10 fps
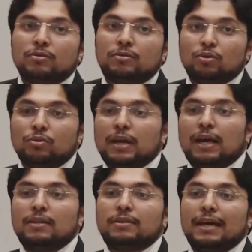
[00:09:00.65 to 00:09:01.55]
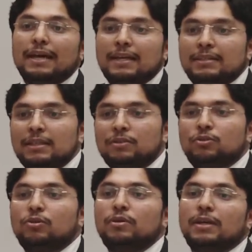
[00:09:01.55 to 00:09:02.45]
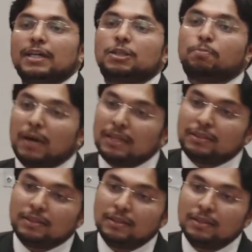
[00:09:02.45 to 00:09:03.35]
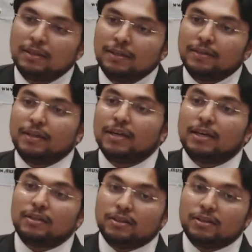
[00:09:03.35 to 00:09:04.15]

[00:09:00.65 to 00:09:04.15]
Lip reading: so that the angels could express their